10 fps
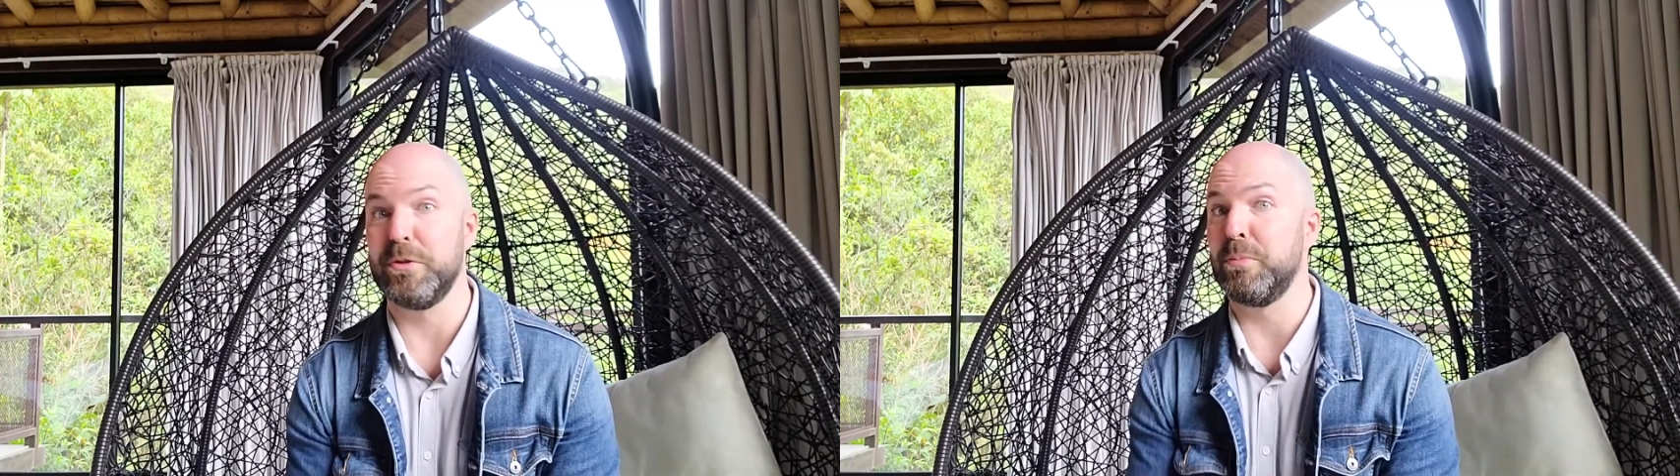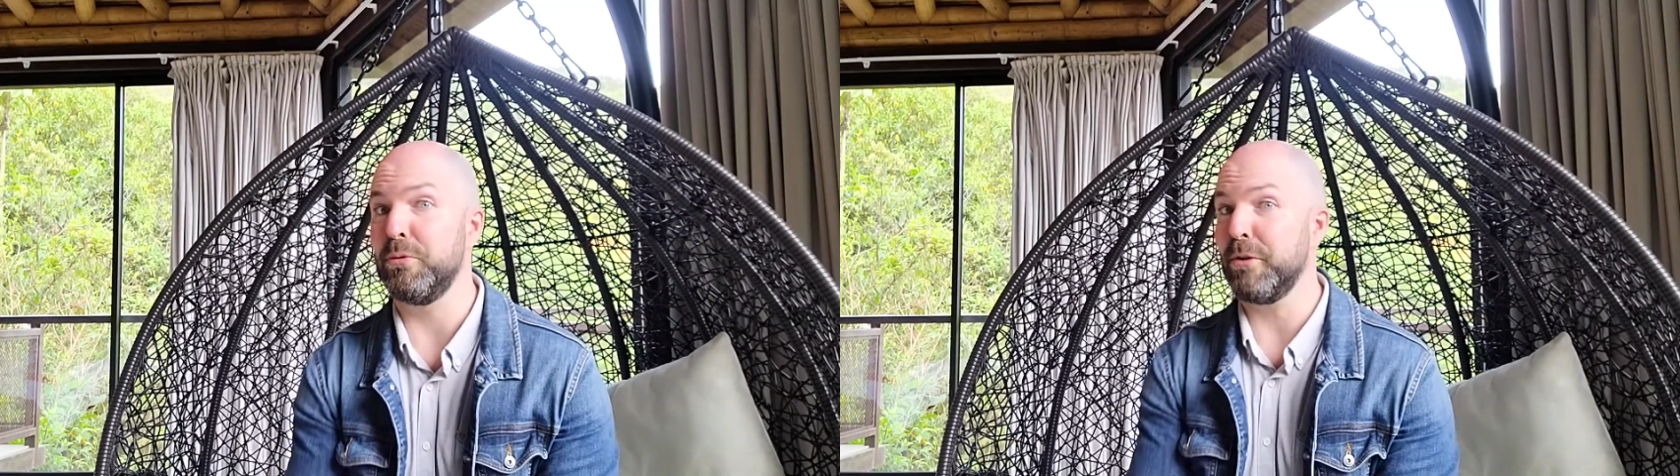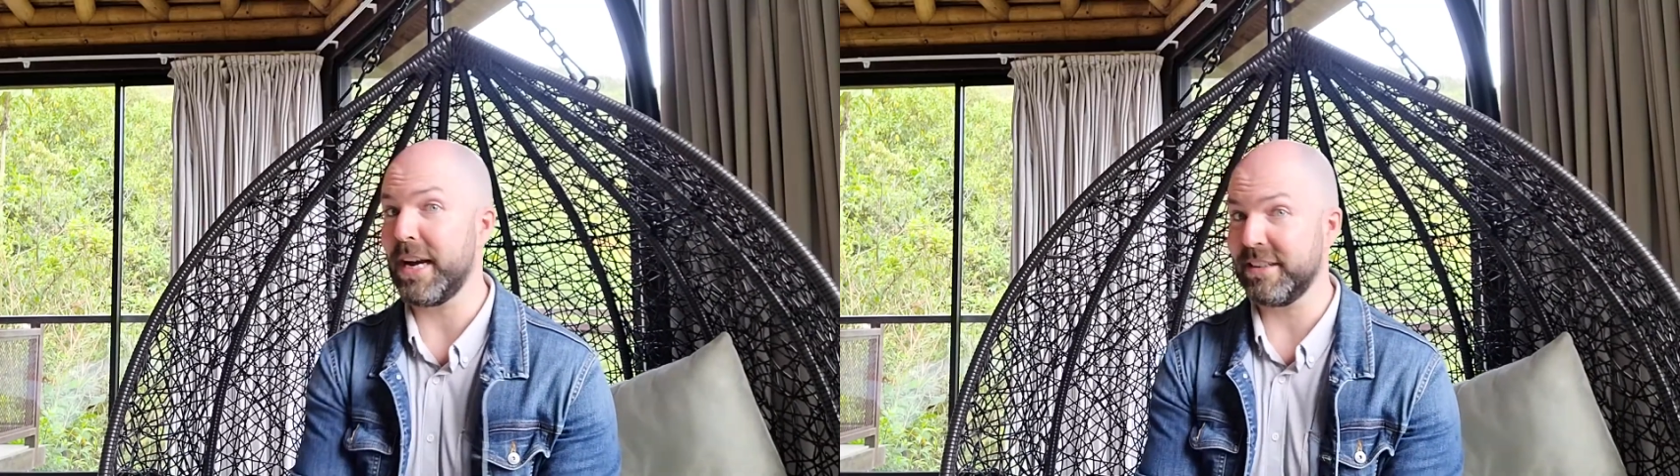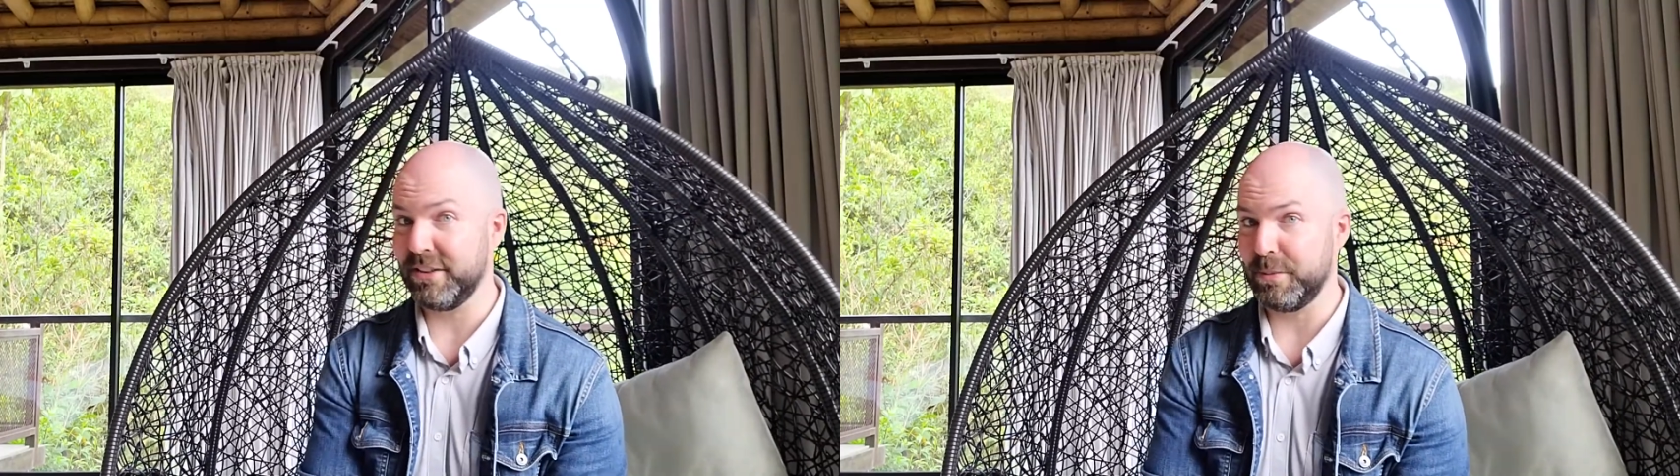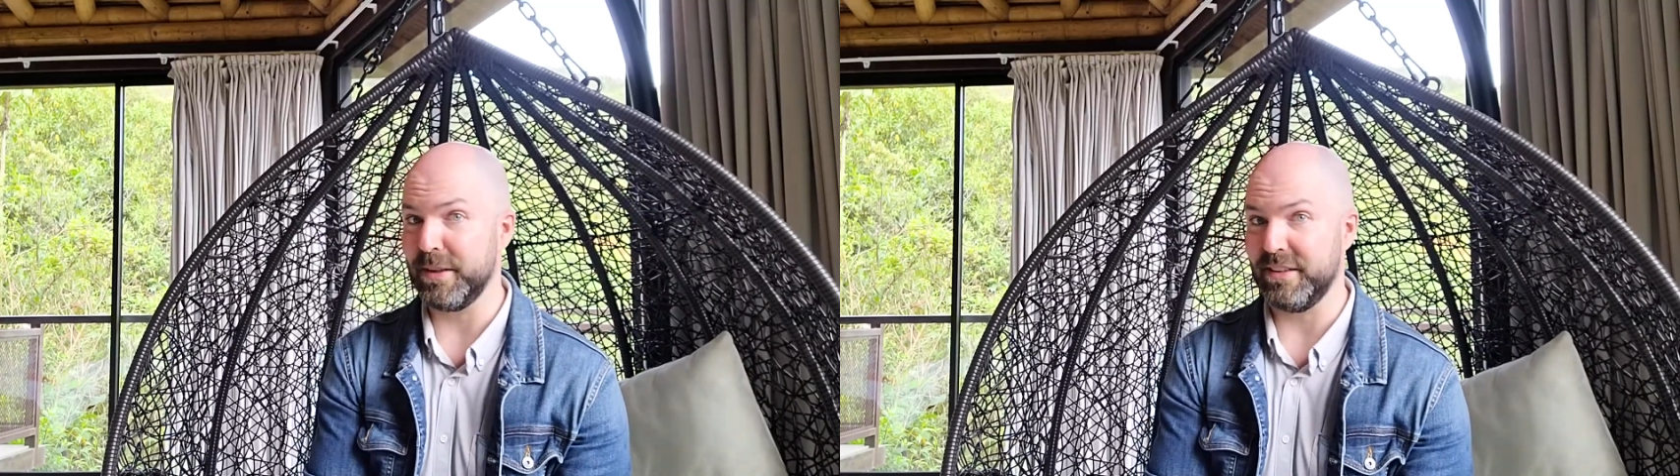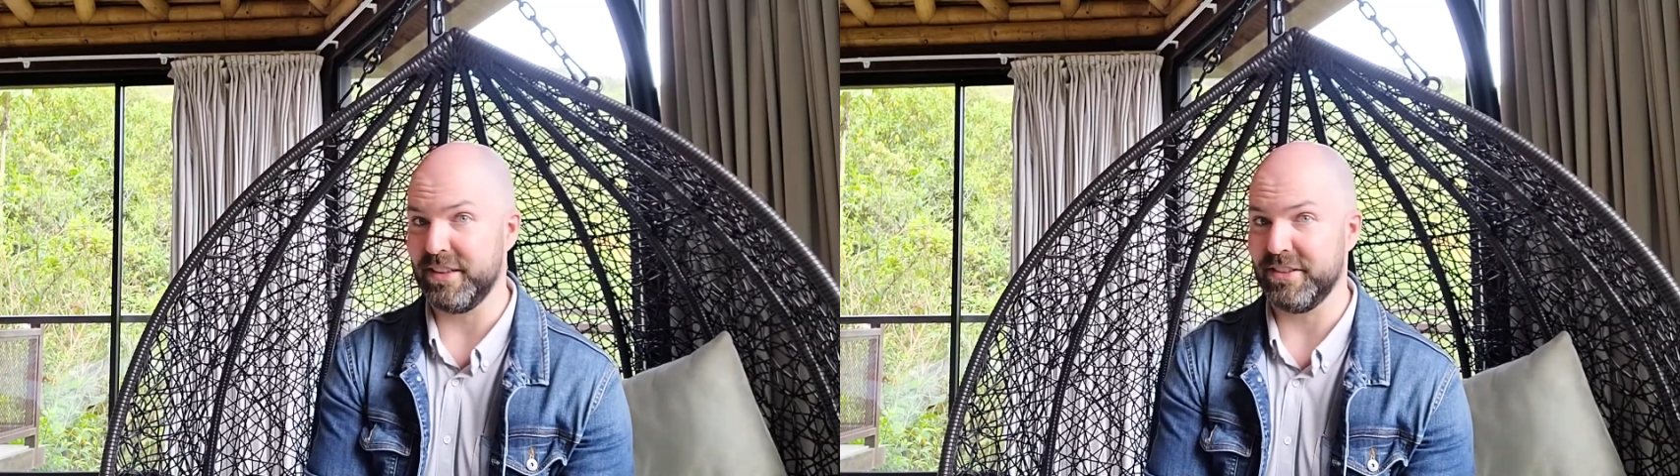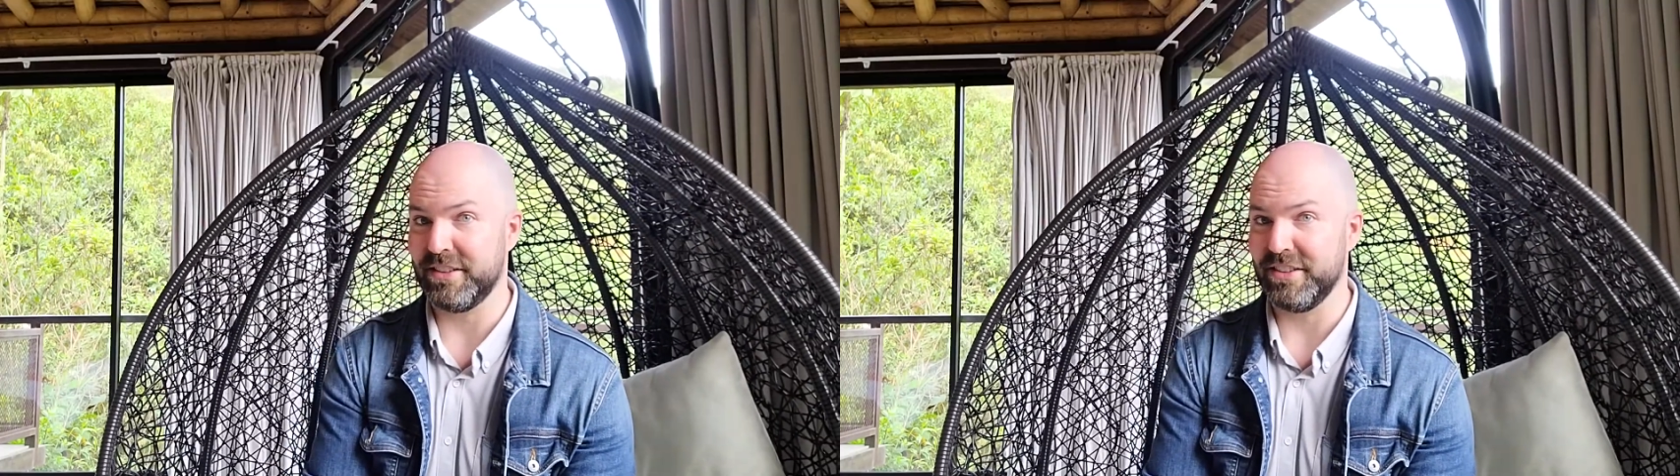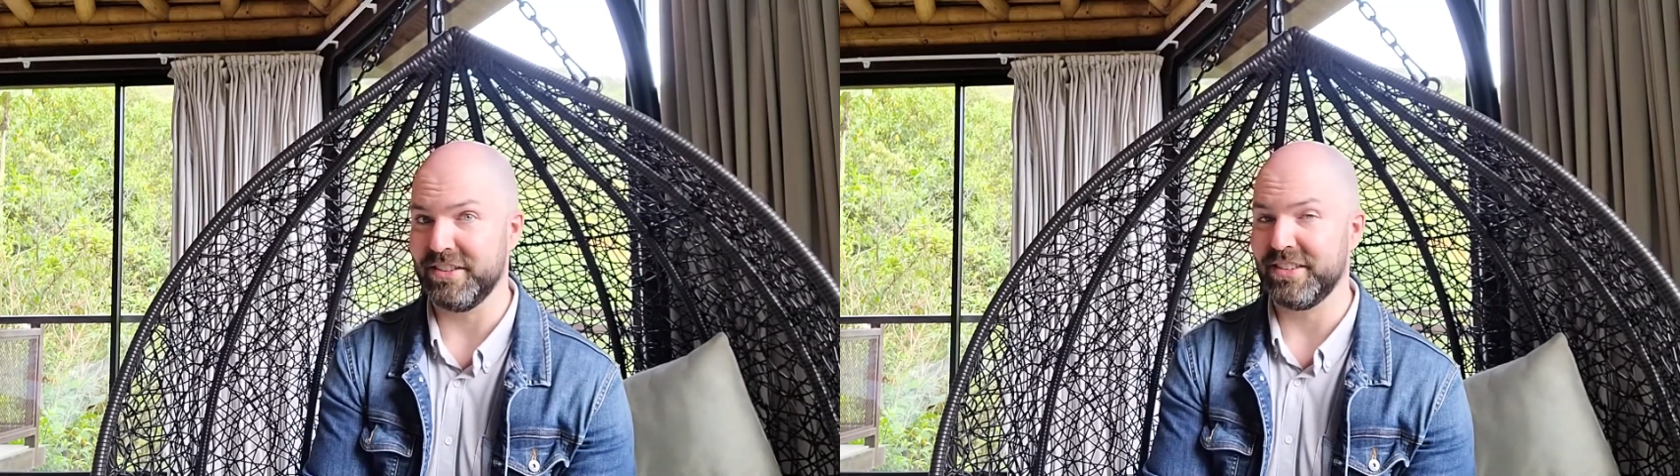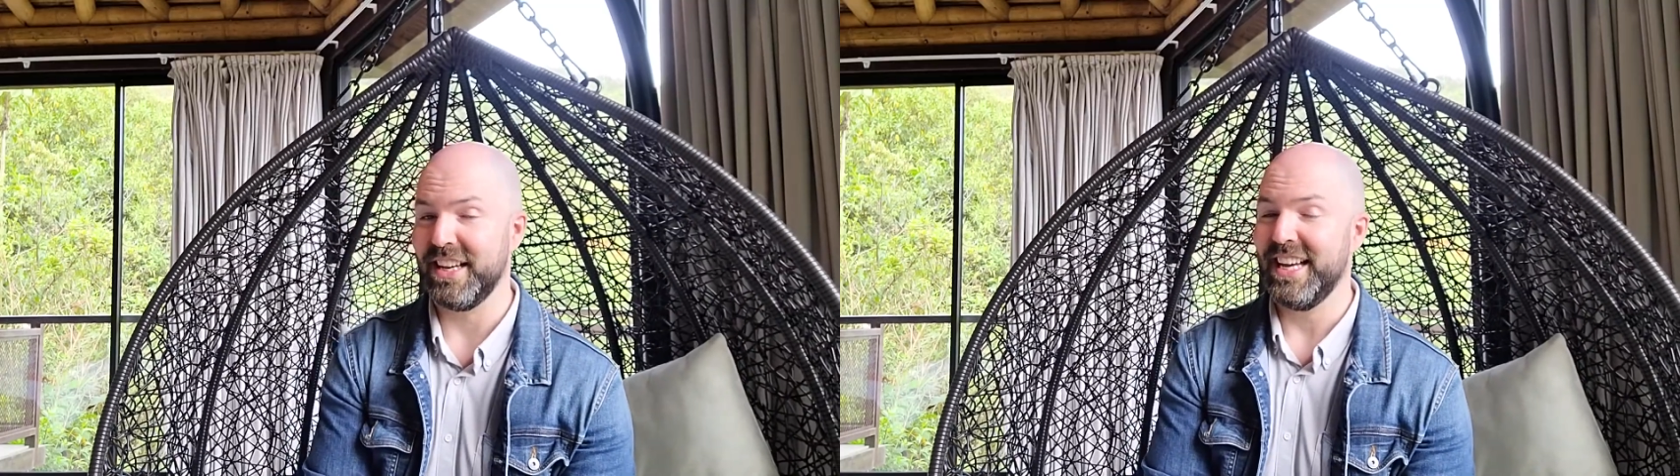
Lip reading: to practice mental health skills.